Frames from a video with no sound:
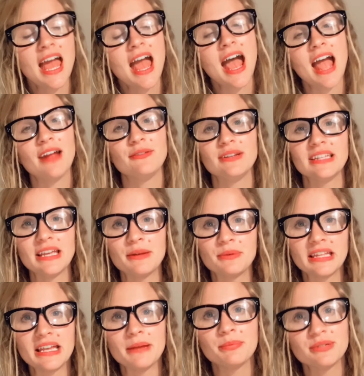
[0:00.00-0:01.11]
I
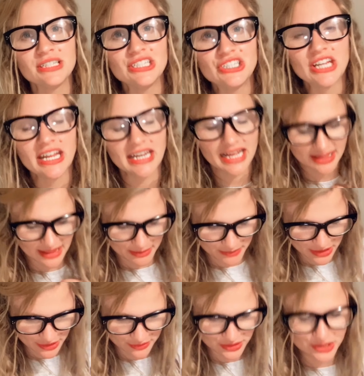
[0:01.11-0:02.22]
really appreciate it. Let me
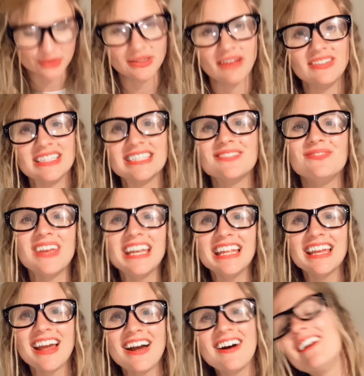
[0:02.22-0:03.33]
know that you love this
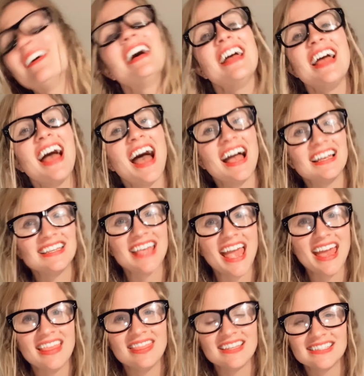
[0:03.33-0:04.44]
video.
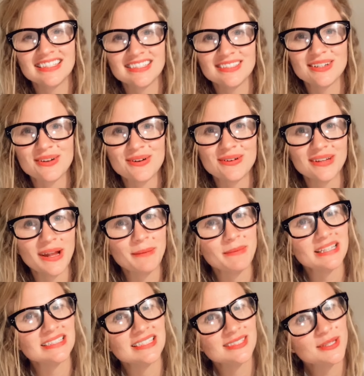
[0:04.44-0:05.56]
Again, this is Nicole, your
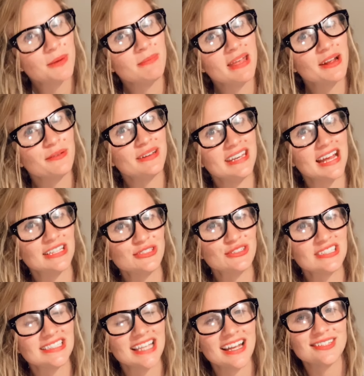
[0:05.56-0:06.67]
messy soap maker with Natural
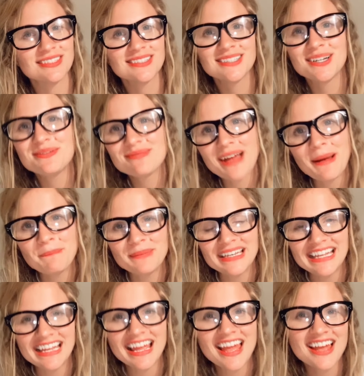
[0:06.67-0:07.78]
Desires Soap
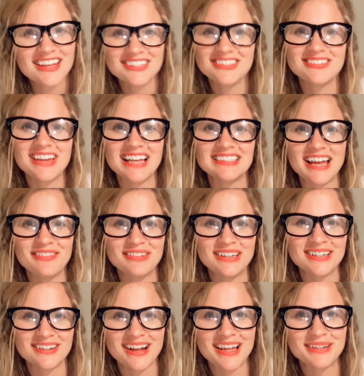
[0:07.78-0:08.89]
Company. You guys have an
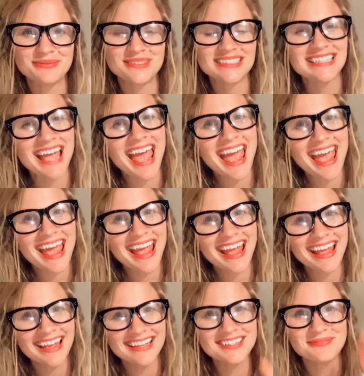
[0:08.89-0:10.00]
incredible
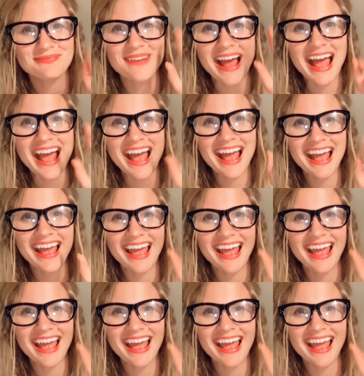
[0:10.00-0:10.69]
day. Bye.